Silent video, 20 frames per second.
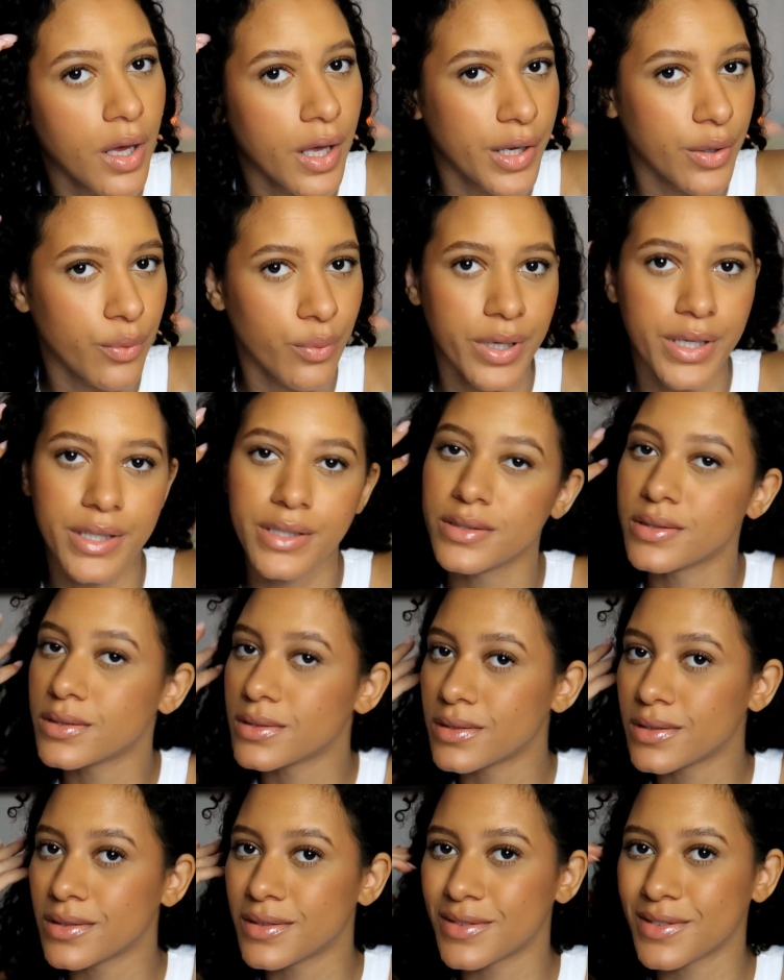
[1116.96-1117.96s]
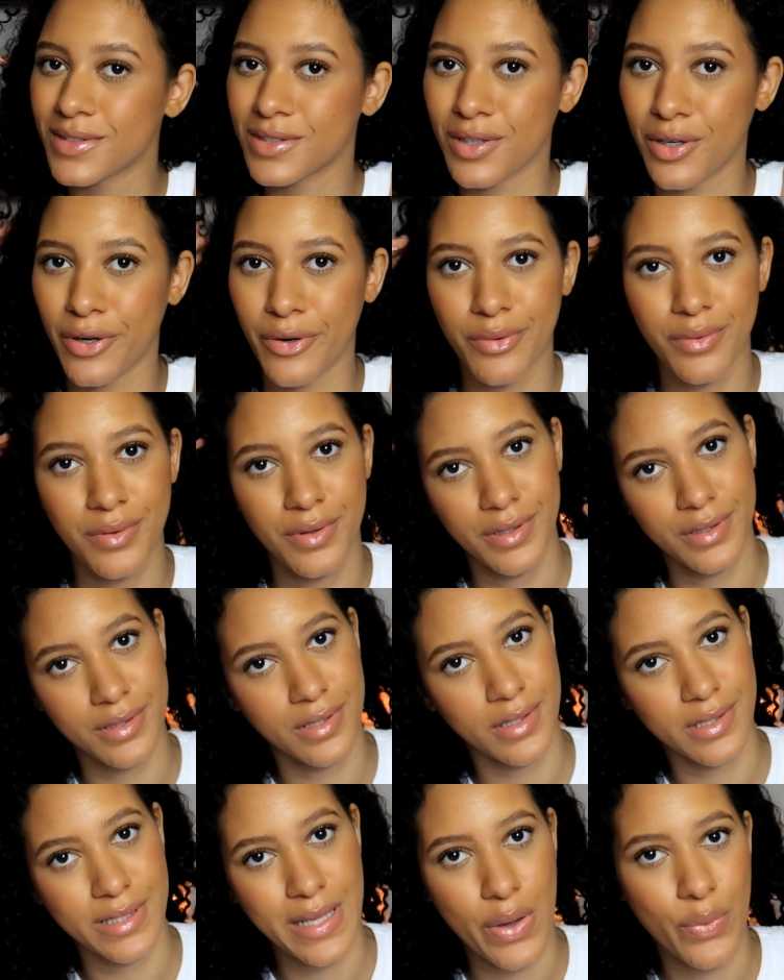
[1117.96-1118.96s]
Anyways, so
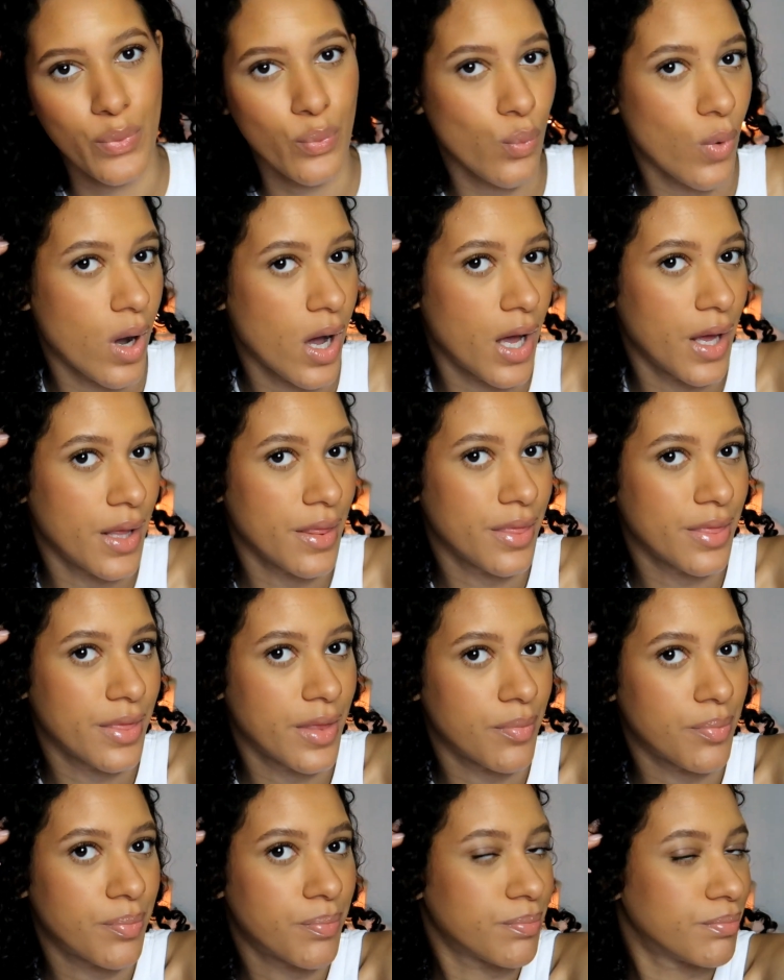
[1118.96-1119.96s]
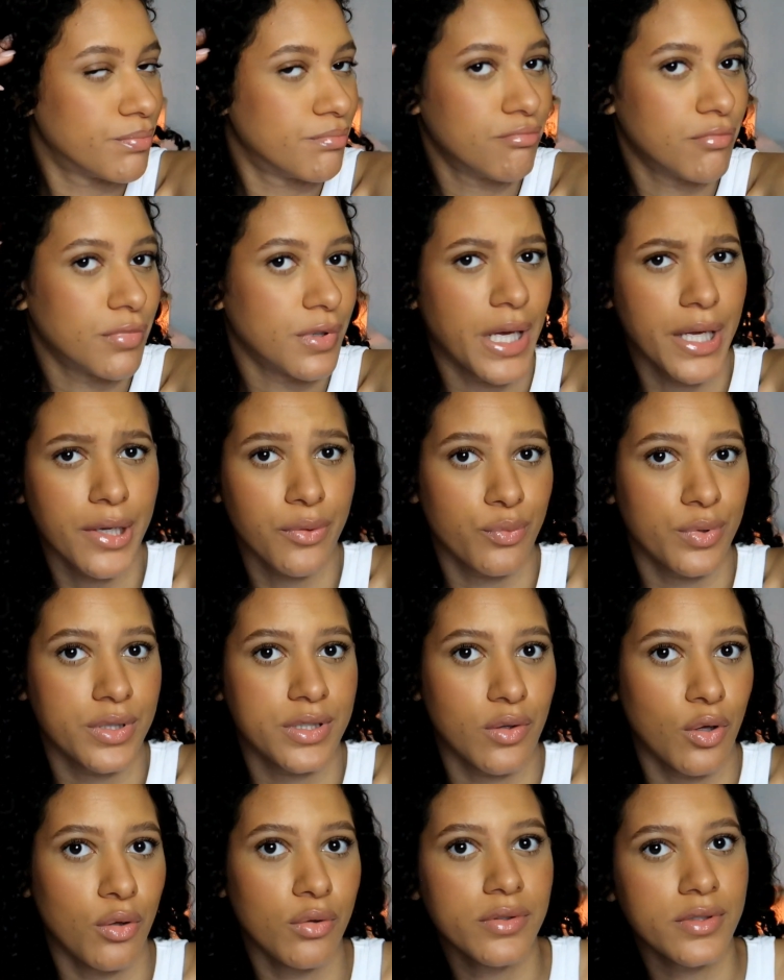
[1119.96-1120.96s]
this is what the like
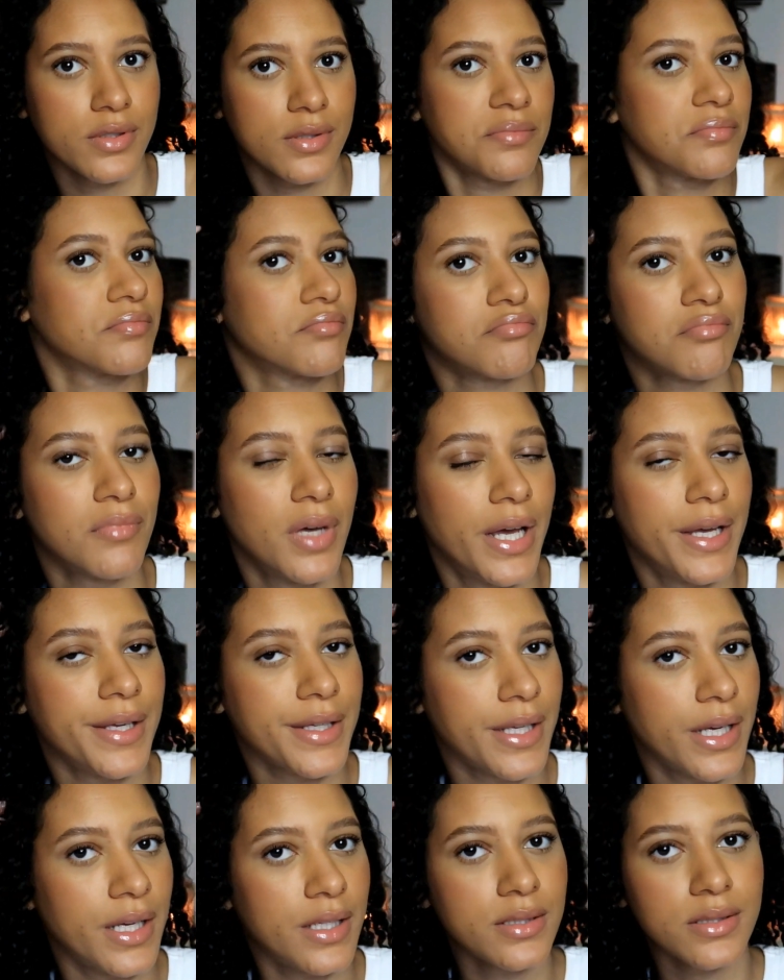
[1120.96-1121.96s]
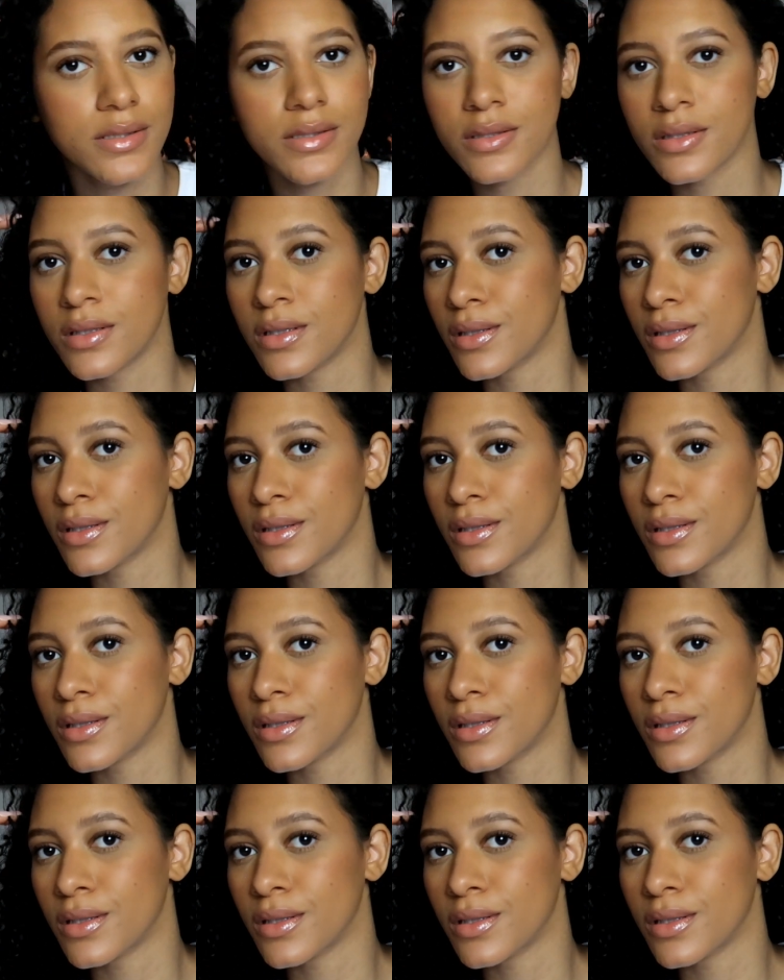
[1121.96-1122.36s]
results, I guess.